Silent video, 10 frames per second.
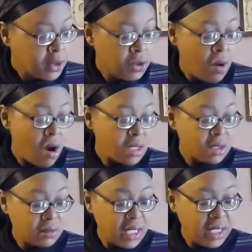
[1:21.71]
You'll
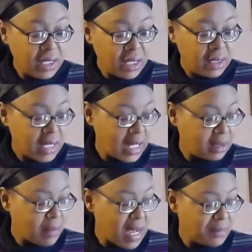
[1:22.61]
also need
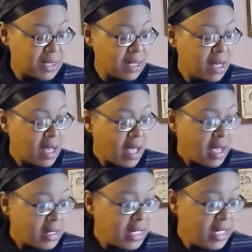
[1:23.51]
lollipops.
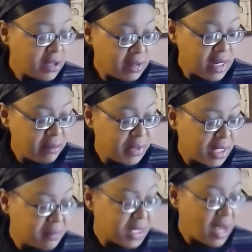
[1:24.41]
These are
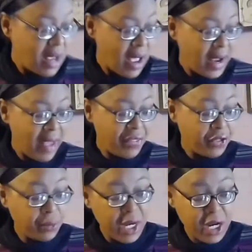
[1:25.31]
dum-dums. I got the
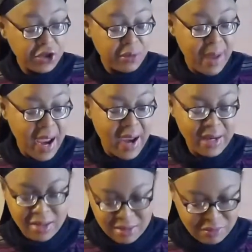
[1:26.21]
300
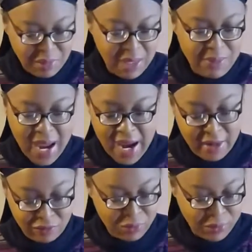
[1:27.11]
bag, big bag.